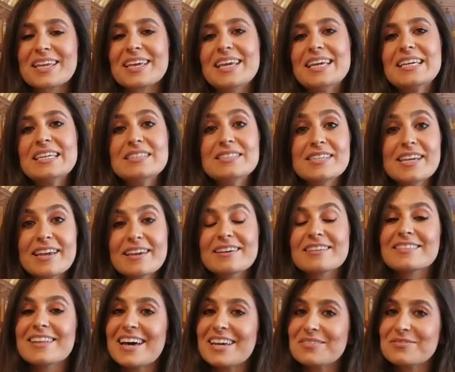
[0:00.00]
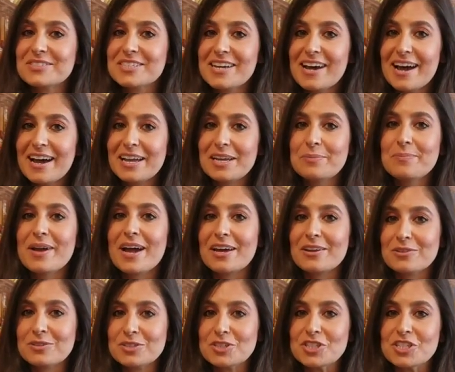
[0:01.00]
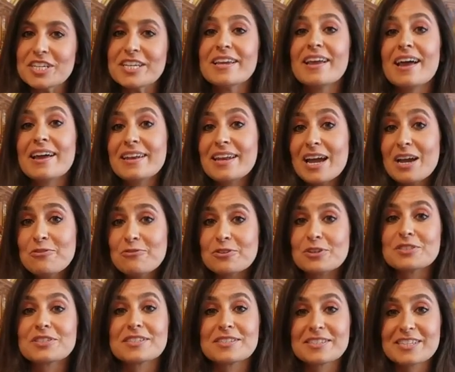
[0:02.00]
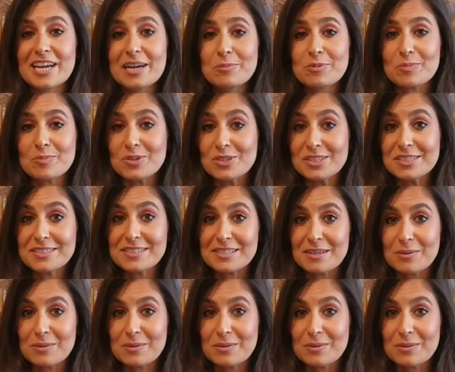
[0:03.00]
It can take a lot of time, energy, and effort to cyberbully